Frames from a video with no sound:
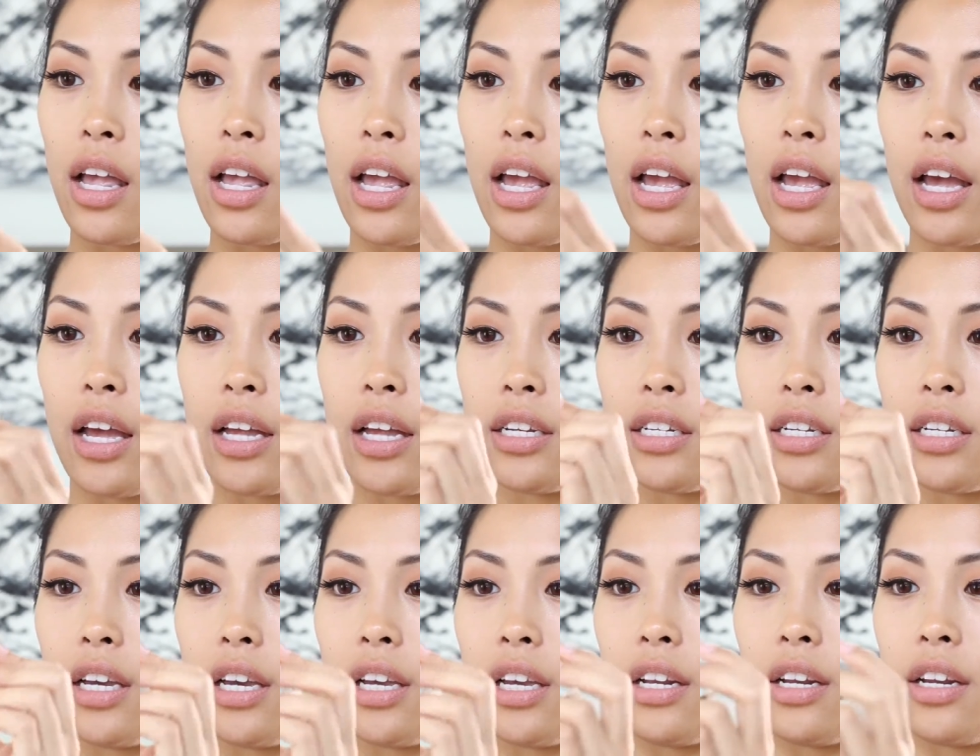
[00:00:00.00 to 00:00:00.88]
and
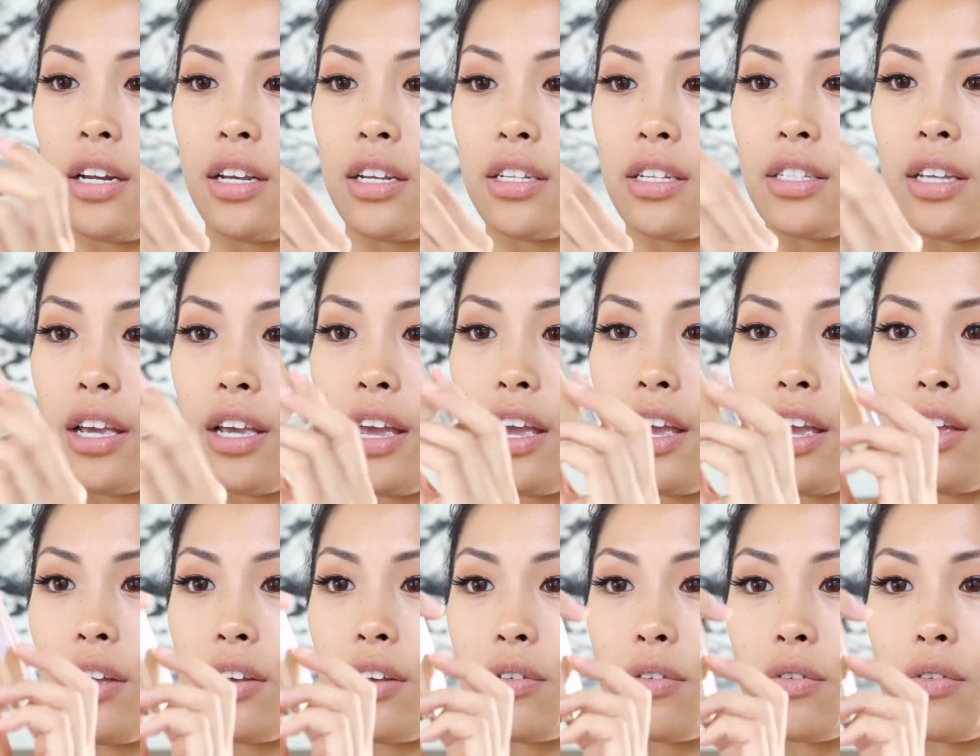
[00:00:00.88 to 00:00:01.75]
it is
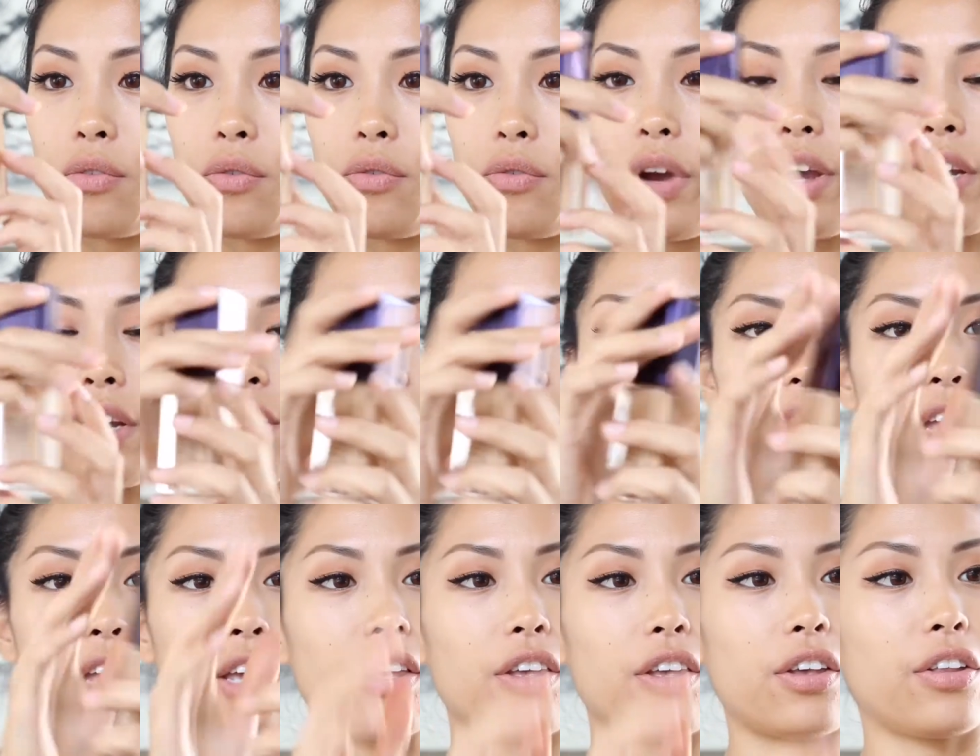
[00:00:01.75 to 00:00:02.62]
a
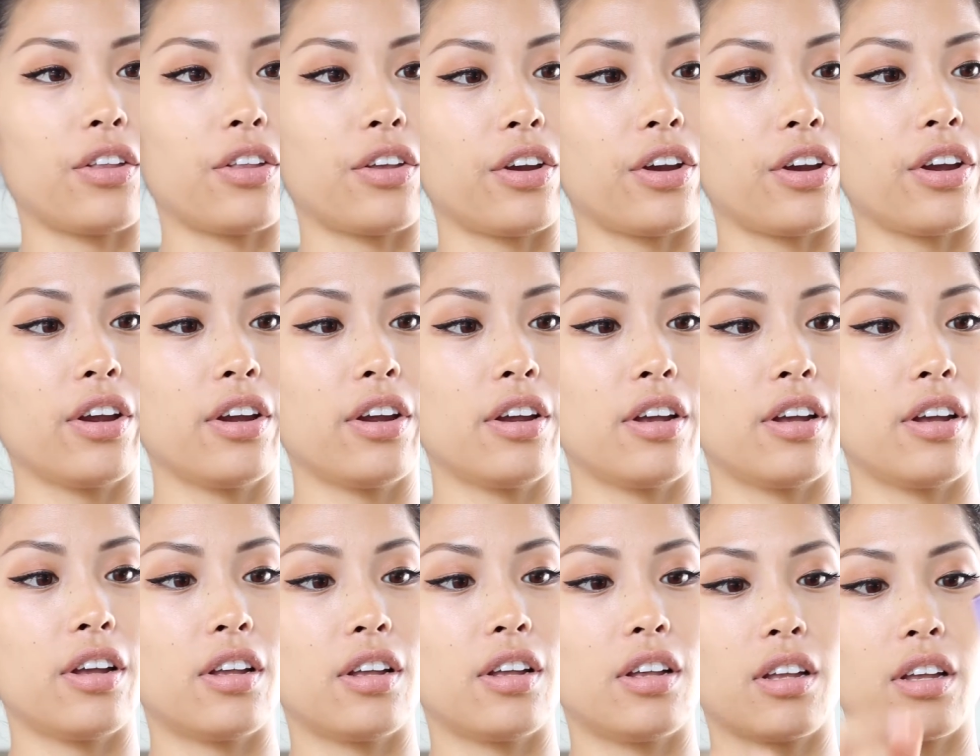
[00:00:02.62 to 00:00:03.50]
rectangular
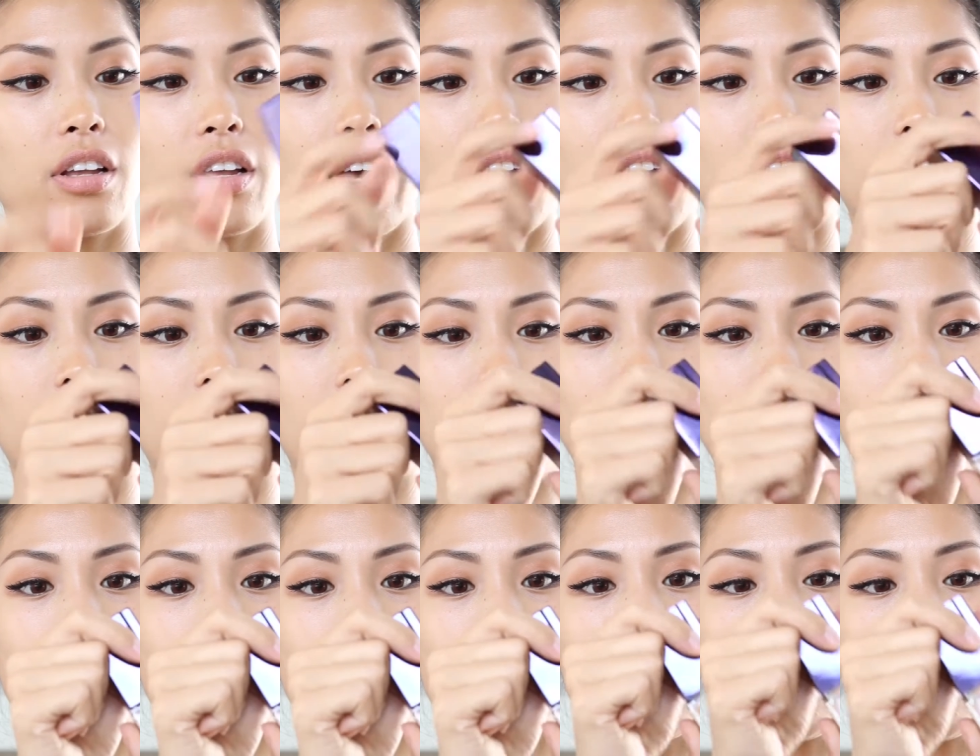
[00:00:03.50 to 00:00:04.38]
kind of
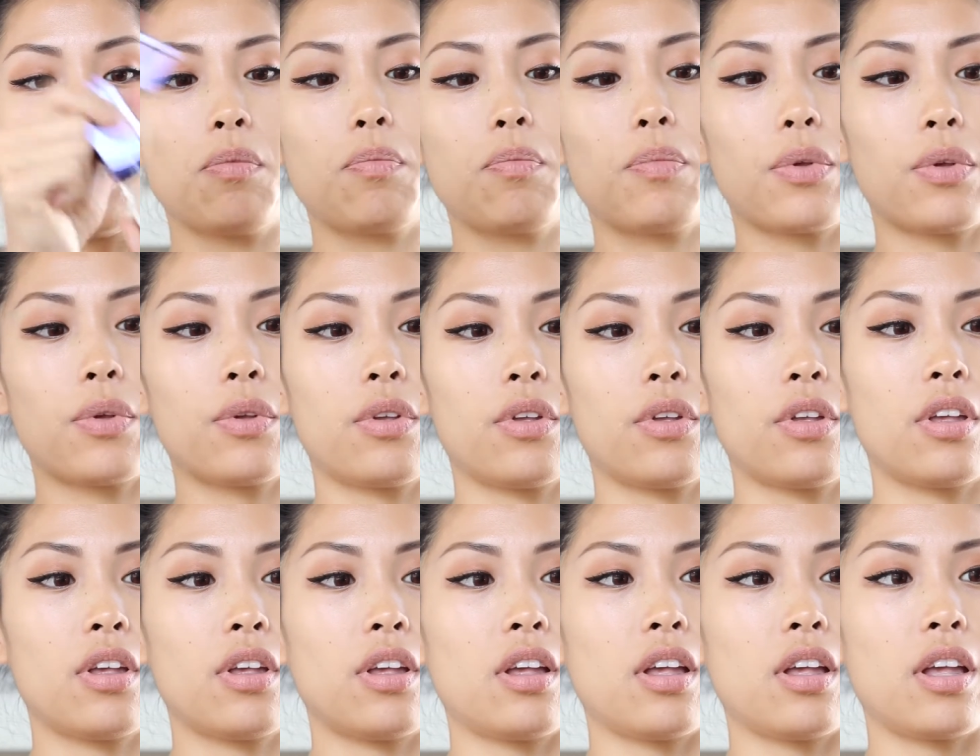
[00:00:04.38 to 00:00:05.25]
shape
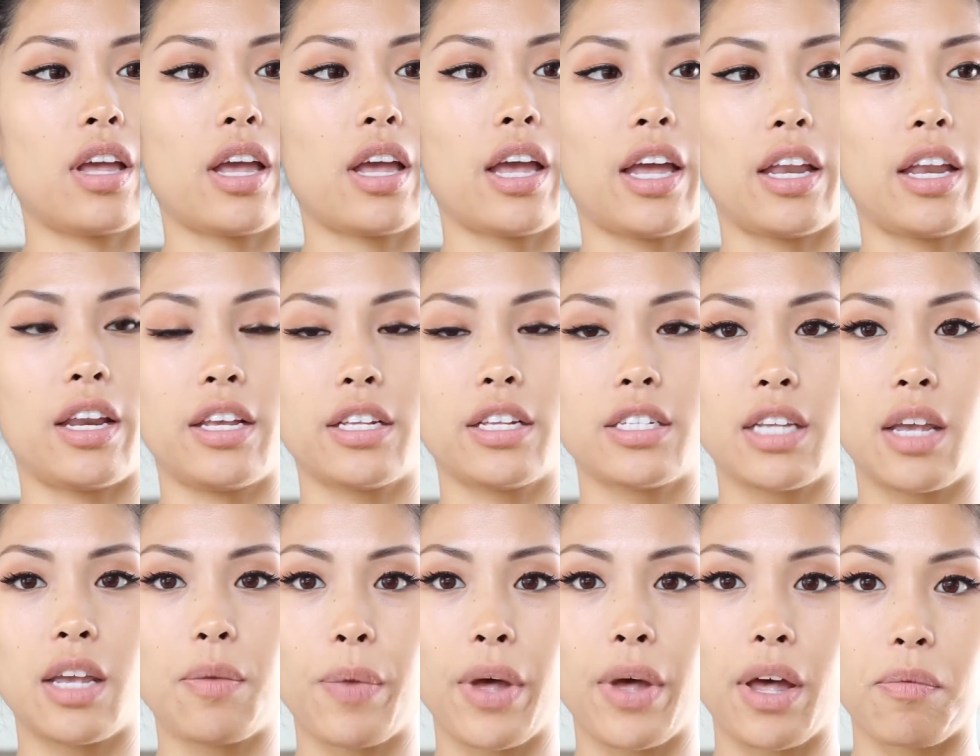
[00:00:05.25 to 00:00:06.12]
and it's
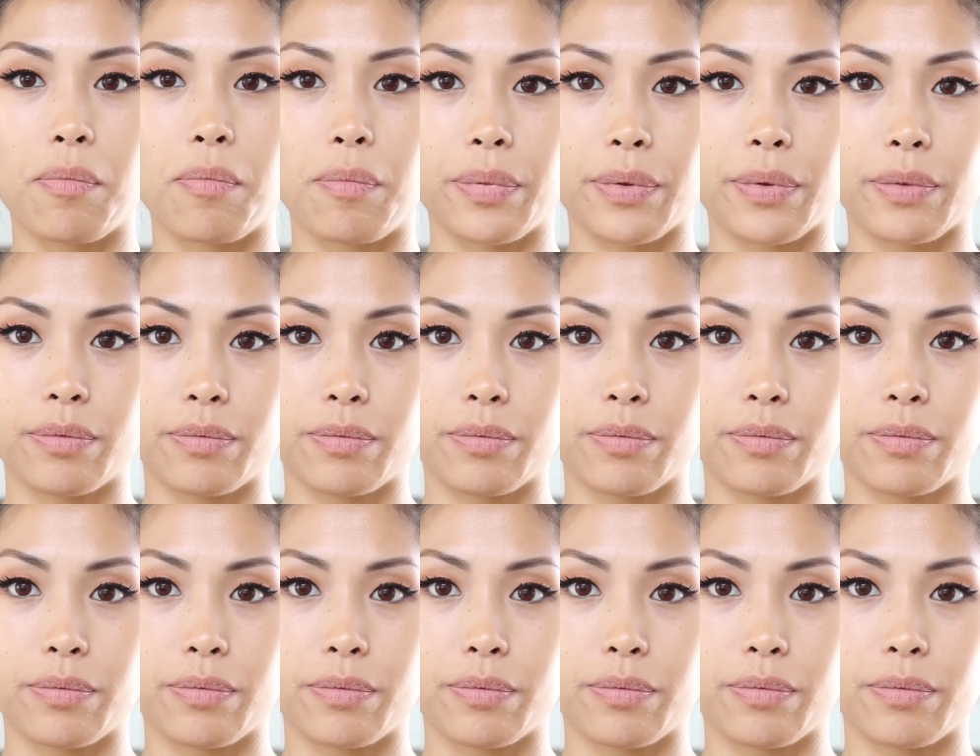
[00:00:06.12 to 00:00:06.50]
a pump.